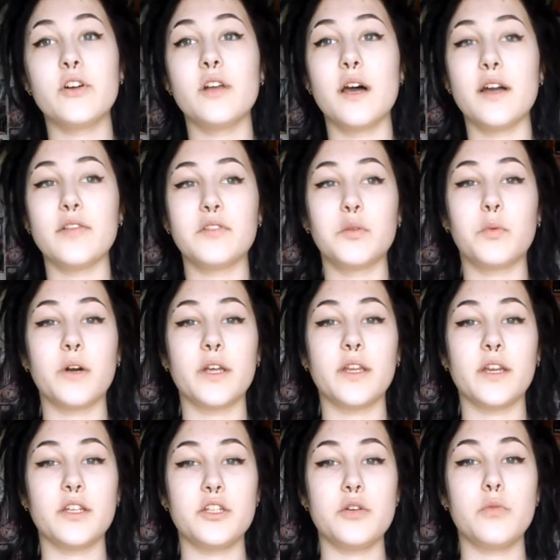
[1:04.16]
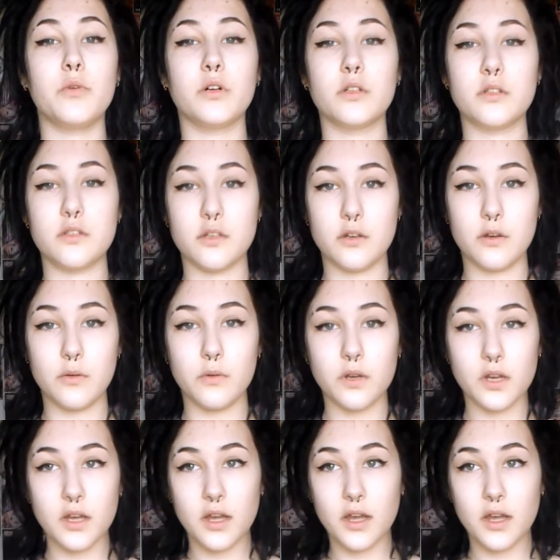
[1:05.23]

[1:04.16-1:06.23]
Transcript: your life the way that you want to.